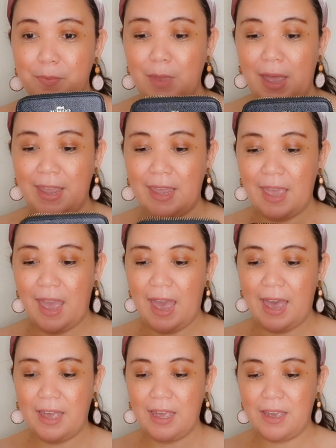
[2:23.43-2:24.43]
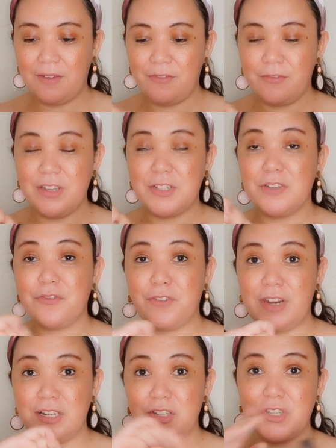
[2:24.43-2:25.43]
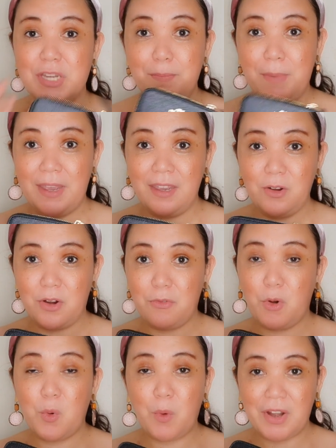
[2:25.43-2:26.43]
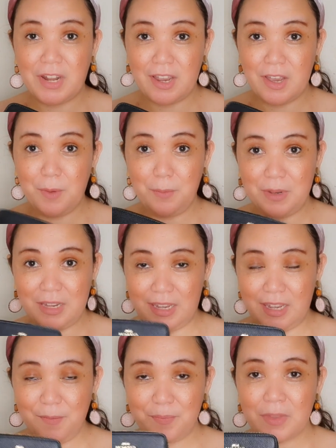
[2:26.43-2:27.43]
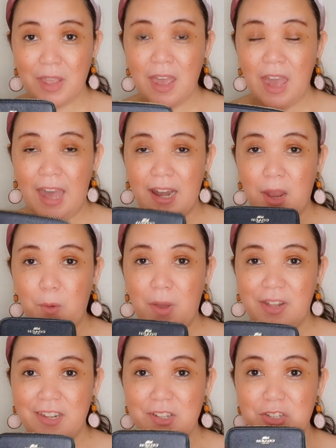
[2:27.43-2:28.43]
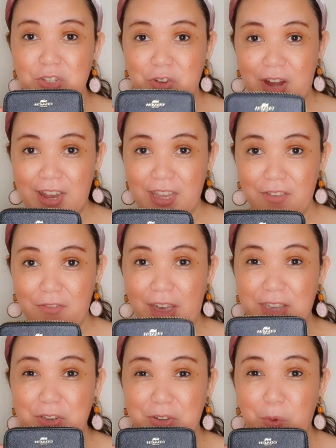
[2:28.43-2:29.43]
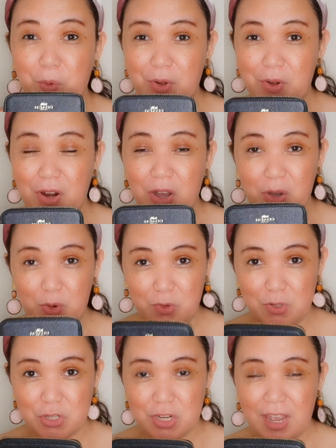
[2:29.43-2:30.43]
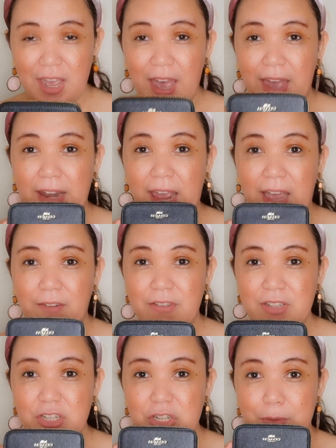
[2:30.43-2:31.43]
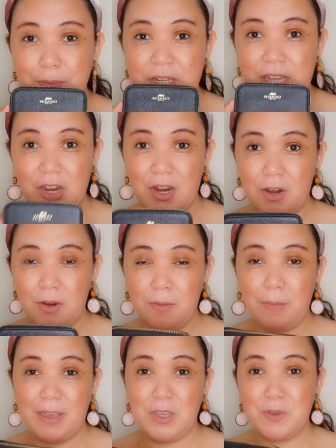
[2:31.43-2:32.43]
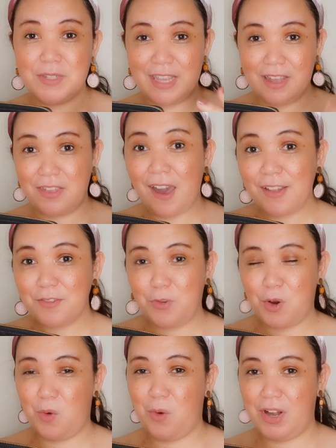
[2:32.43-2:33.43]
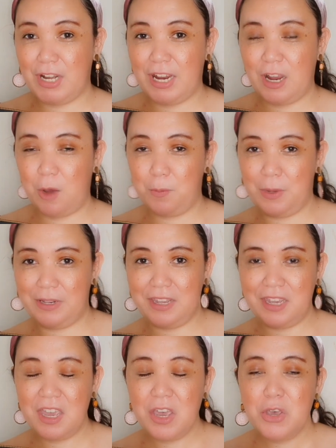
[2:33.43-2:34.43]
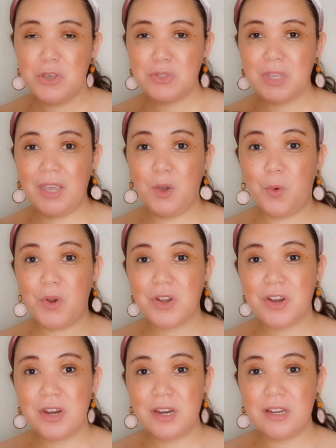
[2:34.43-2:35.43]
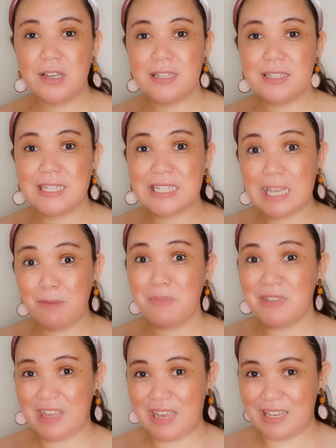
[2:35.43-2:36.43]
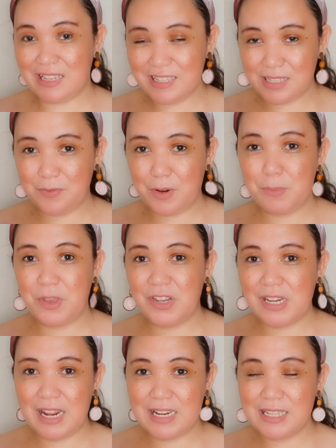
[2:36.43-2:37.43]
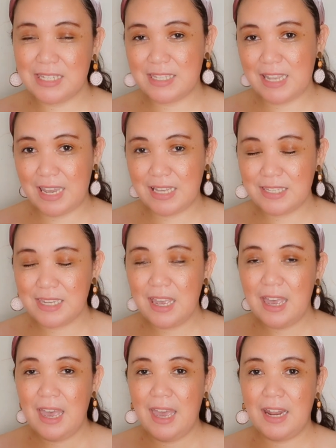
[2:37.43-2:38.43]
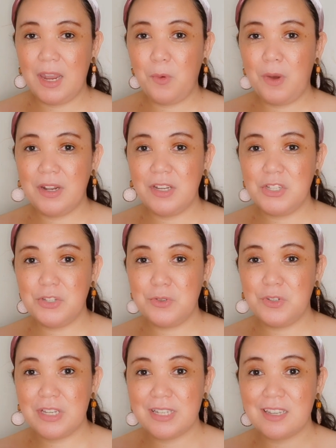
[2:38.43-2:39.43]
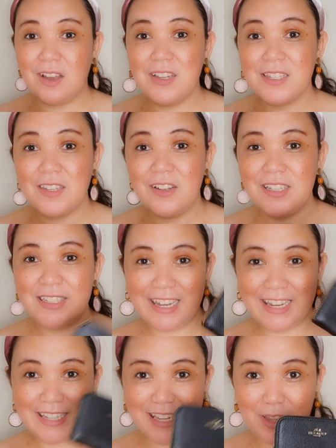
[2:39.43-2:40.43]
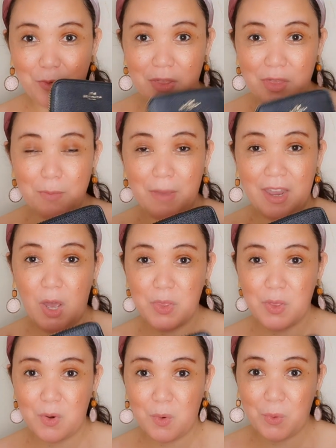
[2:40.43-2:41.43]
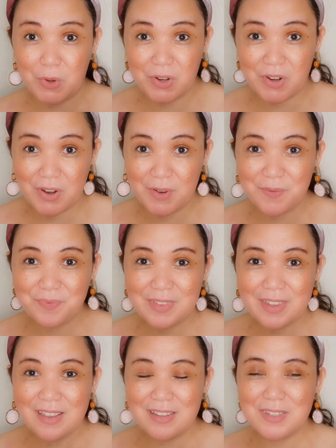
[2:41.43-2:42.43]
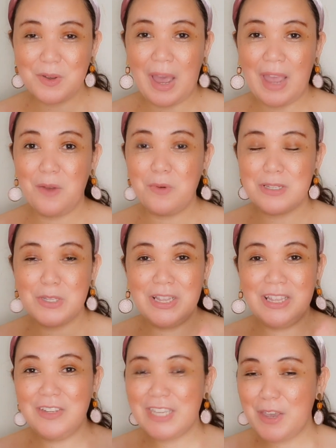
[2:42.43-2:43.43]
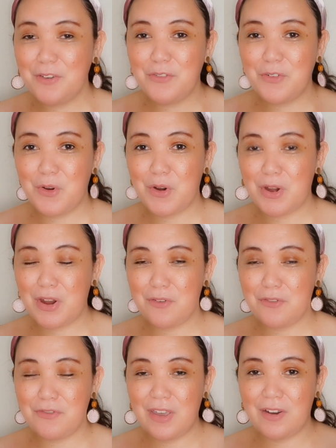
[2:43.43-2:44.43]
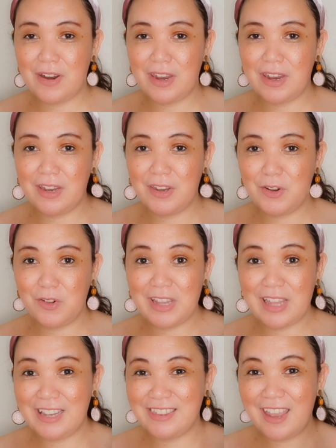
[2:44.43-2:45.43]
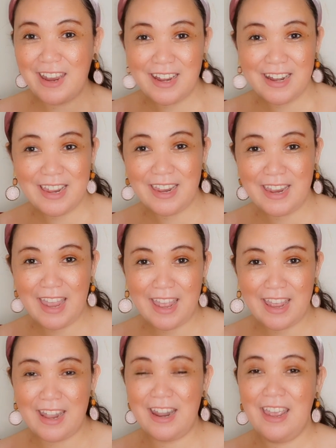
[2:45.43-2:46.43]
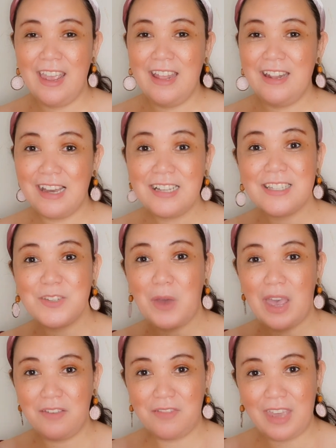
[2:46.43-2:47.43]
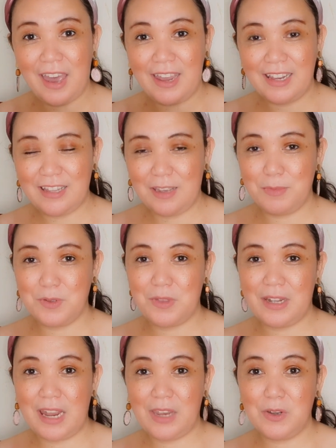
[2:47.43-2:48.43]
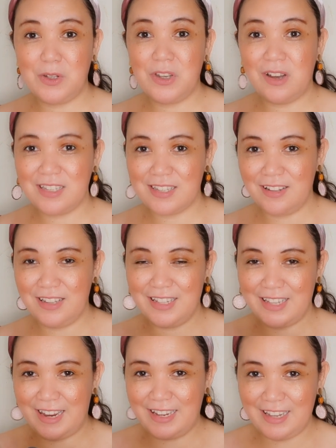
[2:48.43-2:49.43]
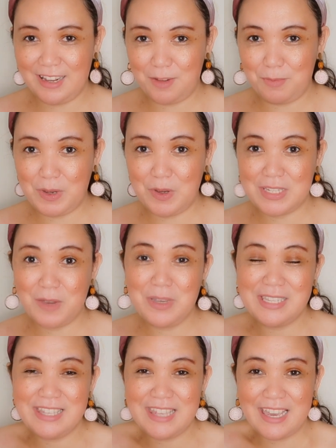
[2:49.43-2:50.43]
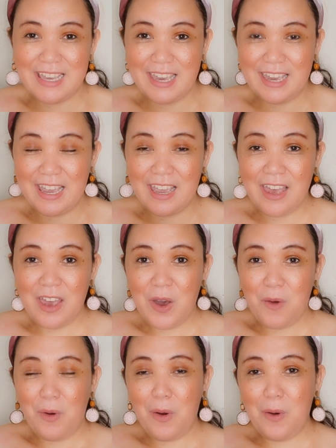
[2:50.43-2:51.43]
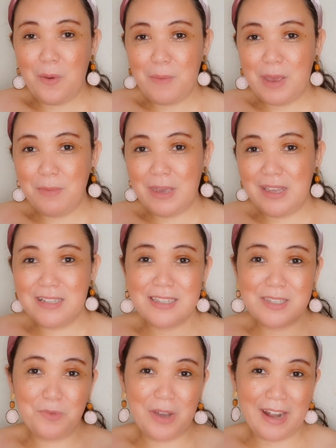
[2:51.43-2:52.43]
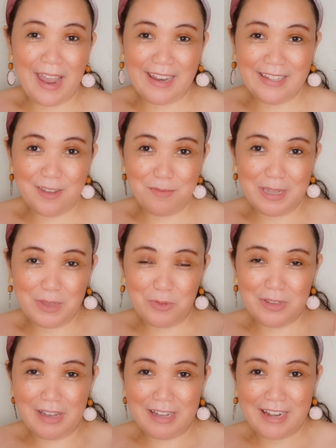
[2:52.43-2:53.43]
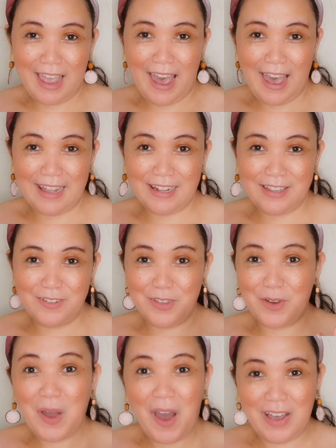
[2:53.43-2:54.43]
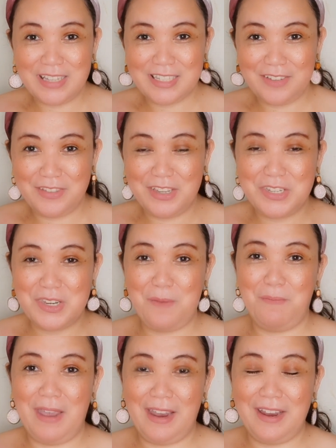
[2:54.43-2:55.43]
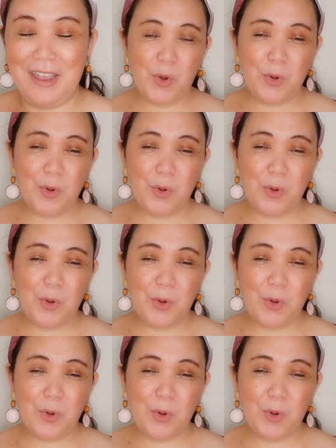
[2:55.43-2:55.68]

I have a different shipping or forwarding company, and I wanted to try if I could order Coach and have it shipped here by using that forwarding company. So I ordered some things from the United States, and I wanted to just consolidate it with my other order. So I was looking for a very, like tiny and not so heavy item so that I could consolidate it, because I was thinking, well, maybe just one item, it will not add to the cost of the shipping.